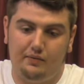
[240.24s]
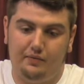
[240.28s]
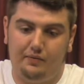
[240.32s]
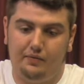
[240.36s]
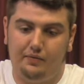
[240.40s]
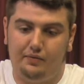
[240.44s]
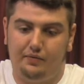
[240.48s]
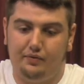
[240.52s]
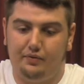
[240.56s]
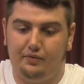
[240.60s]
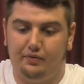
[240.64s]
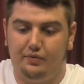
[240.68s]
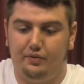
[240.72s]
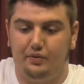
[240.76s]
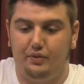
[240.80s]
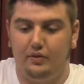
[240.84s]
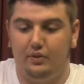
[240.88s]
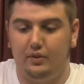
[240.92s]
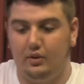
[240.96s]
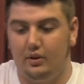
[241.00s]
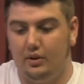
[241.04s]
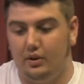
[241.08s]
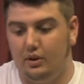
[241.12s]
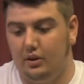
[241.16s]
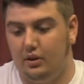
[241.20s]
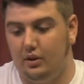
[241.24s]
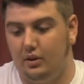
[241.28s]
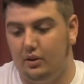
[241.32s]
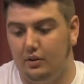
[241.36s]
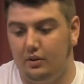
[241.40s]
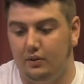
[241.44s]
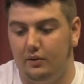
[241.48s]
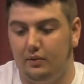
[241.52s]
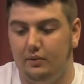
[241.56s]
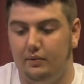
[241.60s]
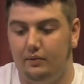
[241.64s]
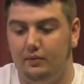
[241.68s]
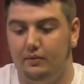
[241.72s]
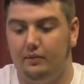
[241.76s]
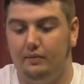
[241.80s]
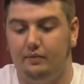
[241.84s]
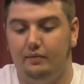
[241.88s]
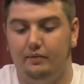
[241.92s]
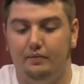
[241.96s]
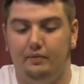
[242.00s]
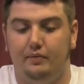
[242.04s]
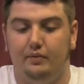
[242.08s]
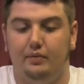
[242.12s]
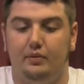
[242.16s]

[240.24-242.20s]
Nobody speaks.